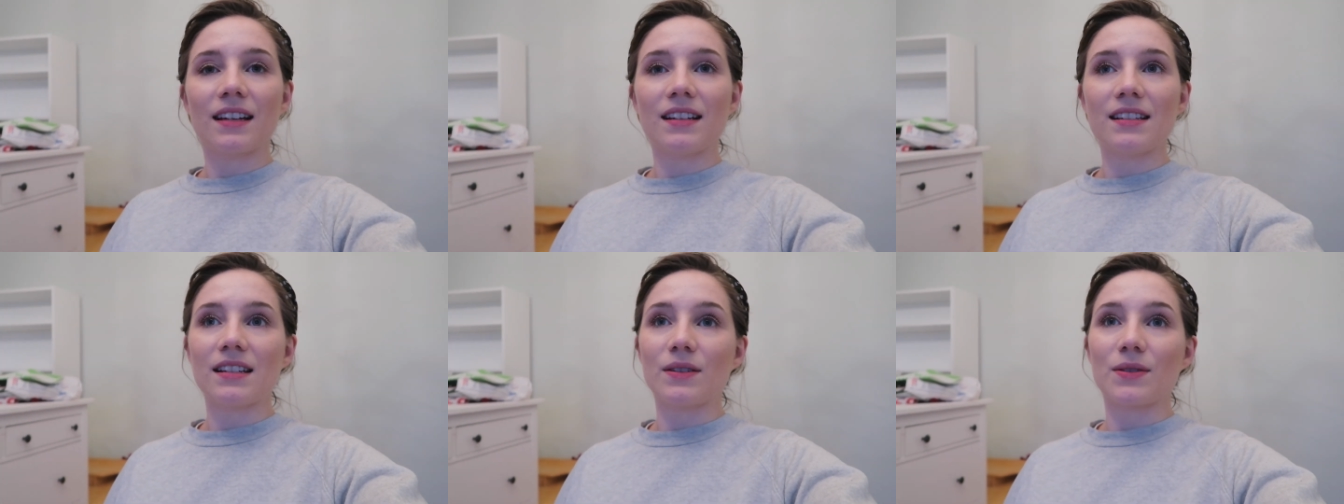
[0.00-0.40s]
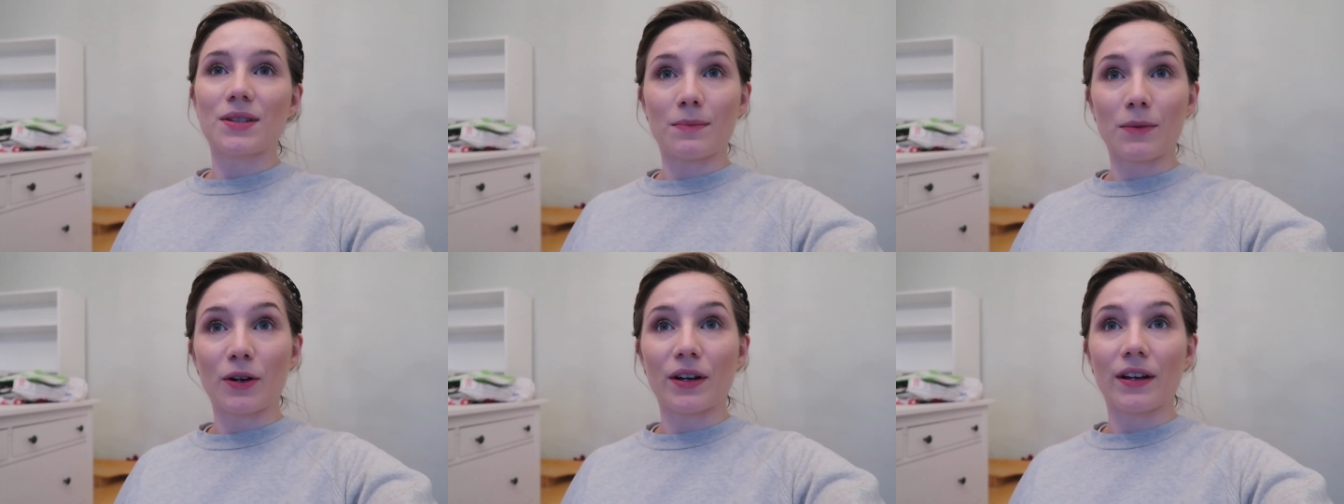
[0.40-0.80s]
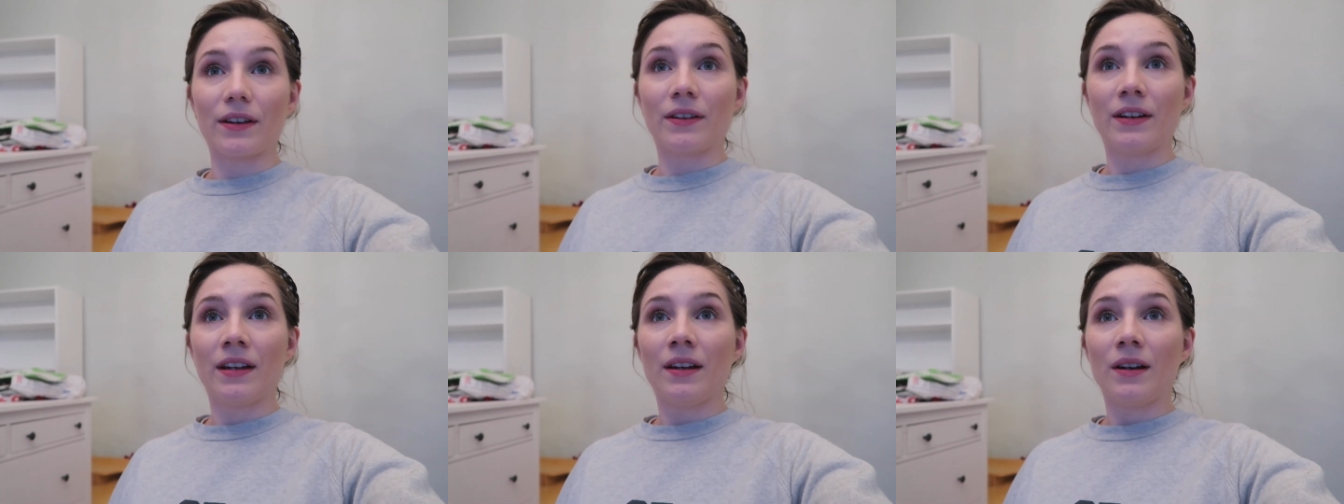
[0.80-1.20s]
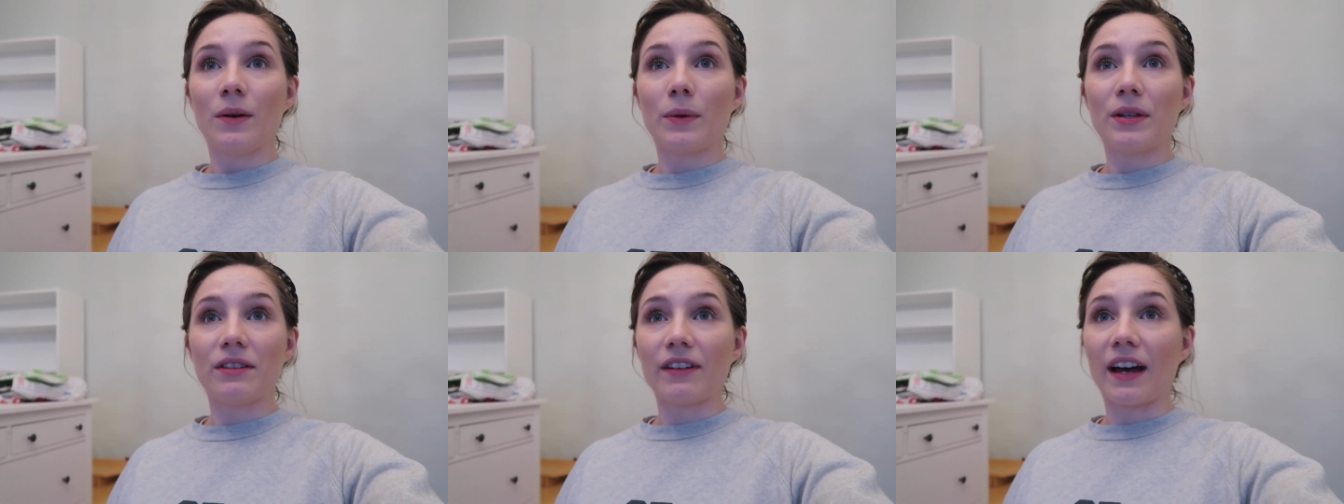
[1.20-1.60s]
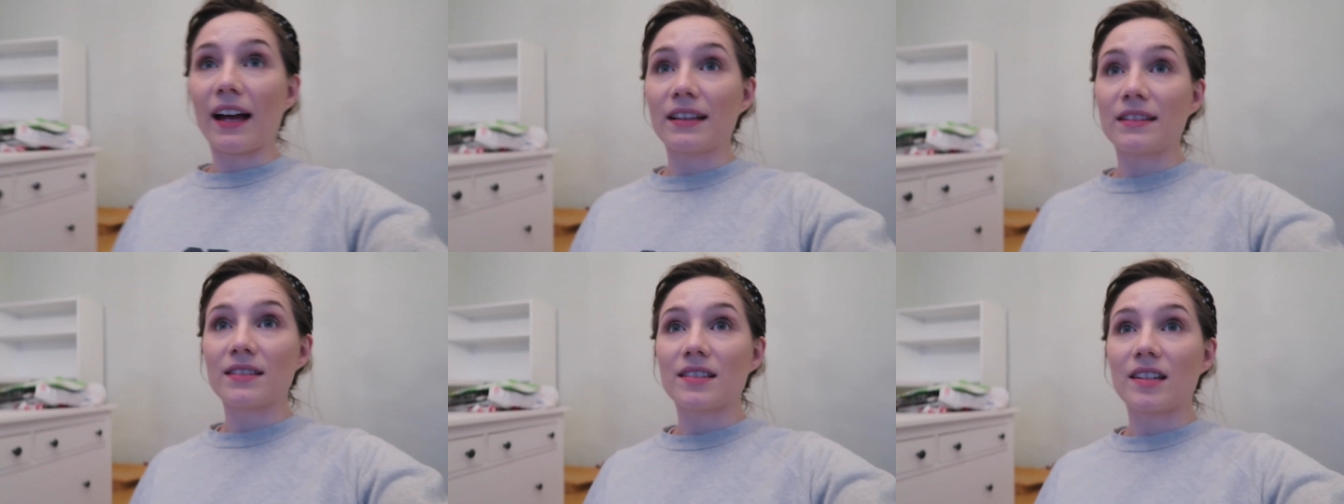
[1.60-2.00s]
Until tomorrow, when the
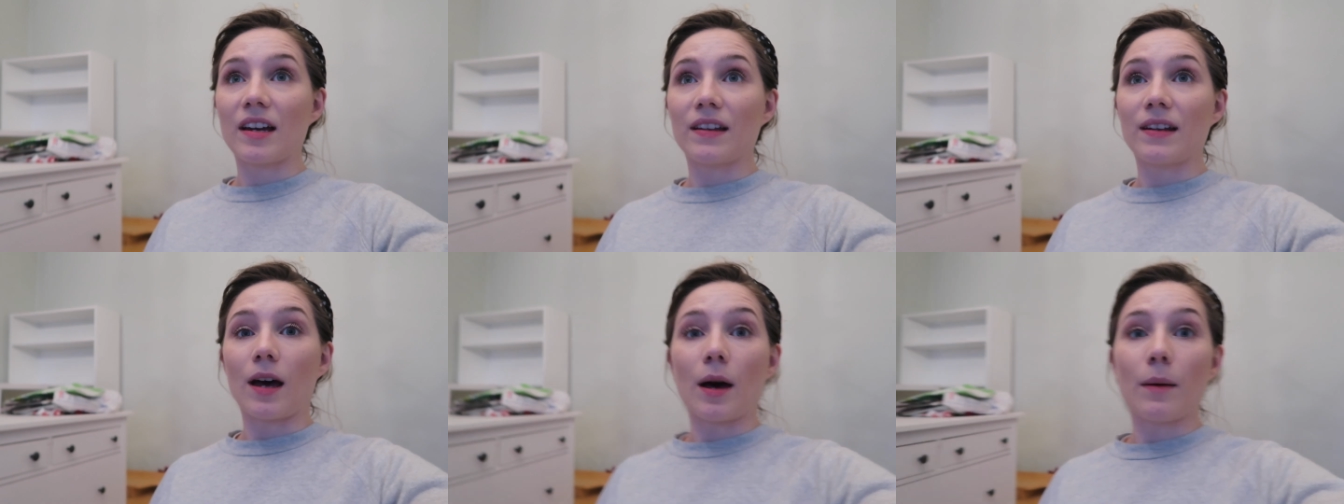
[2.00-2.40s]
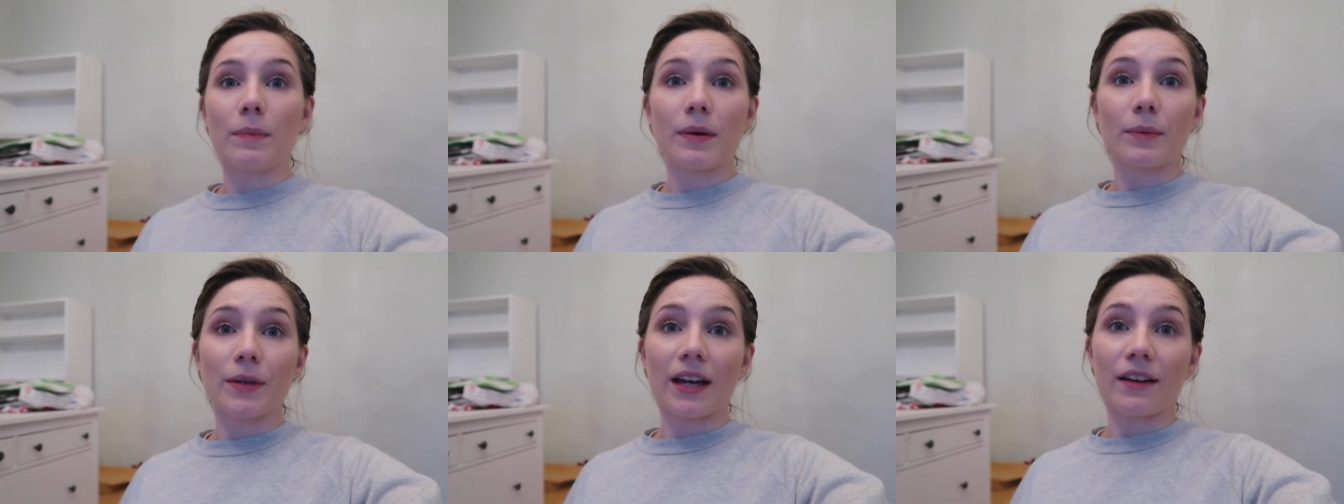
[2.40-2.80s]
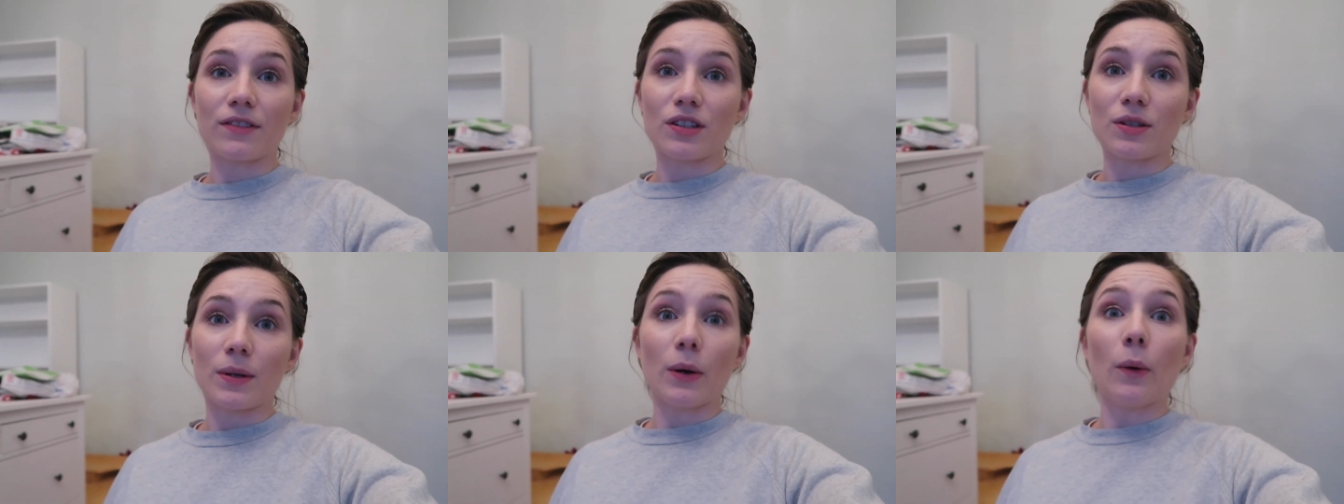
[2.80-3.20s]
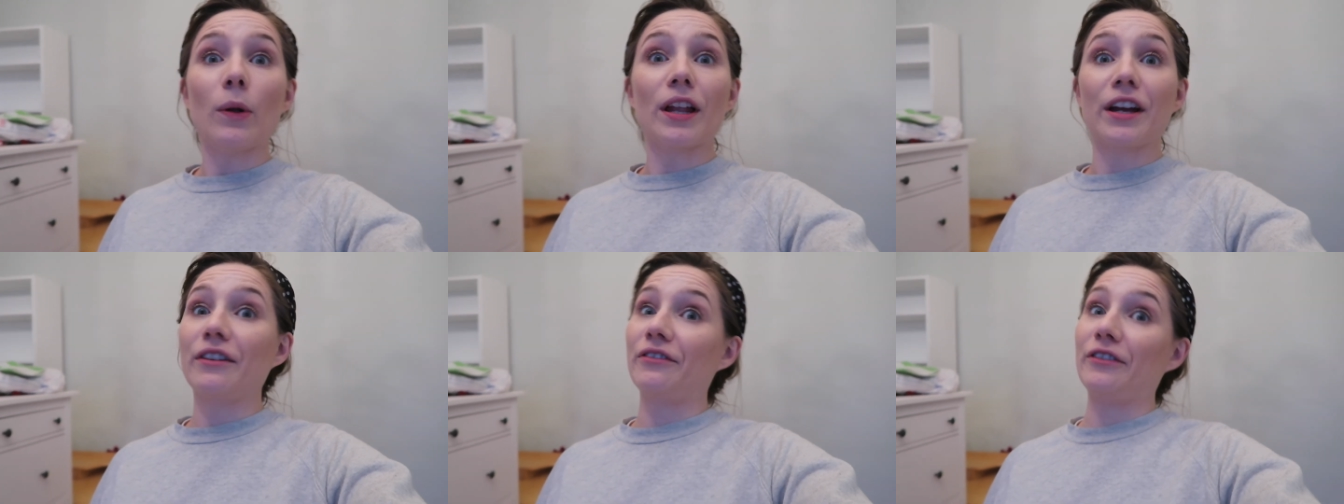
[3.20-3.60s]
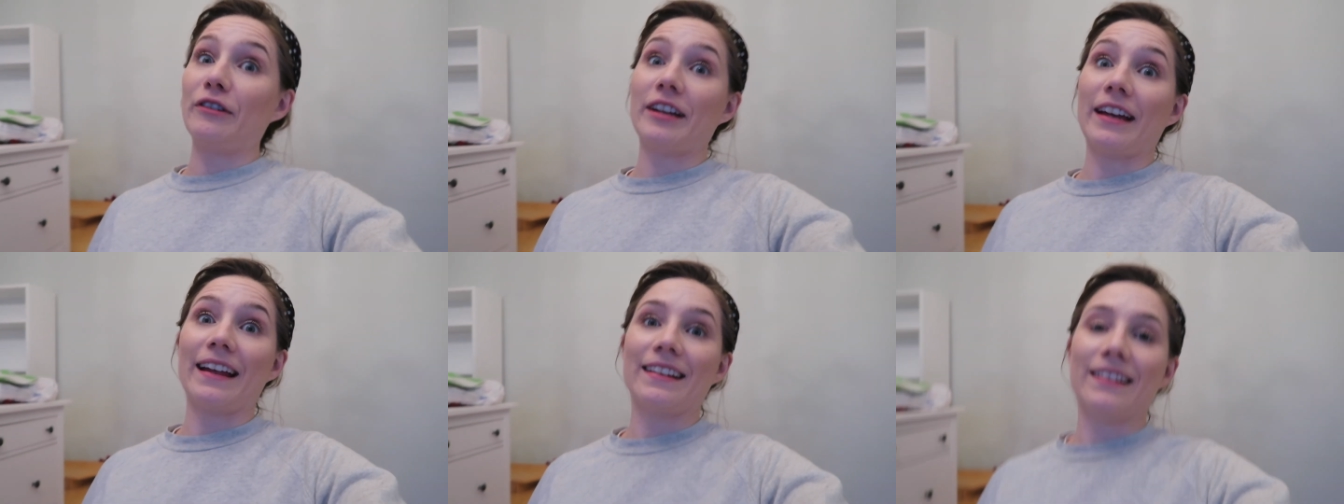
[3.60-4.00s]
vans turn up and we have to do it all over
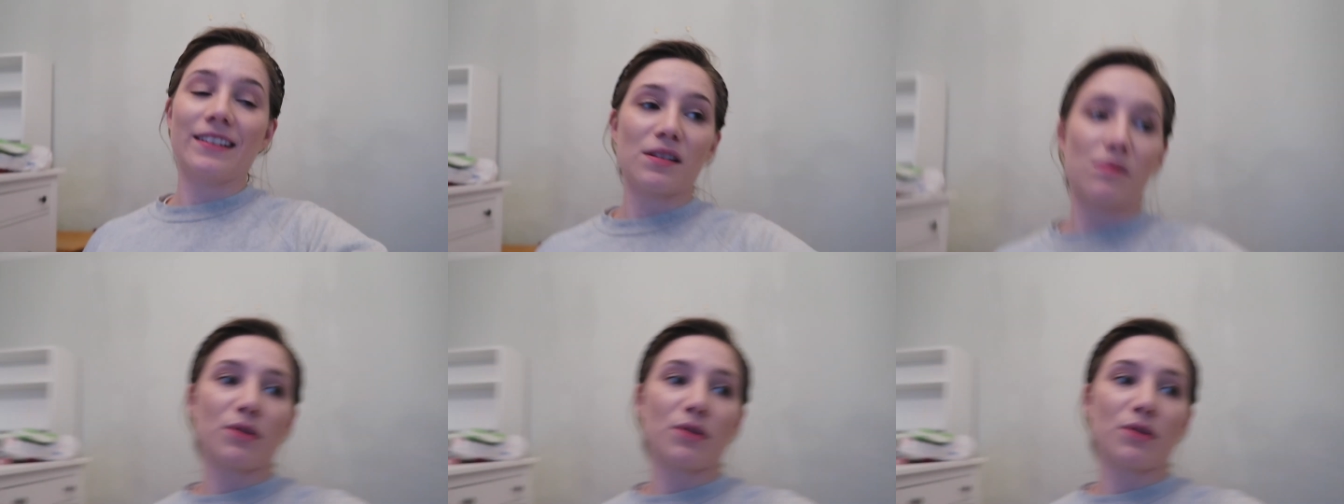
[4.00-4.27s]
again.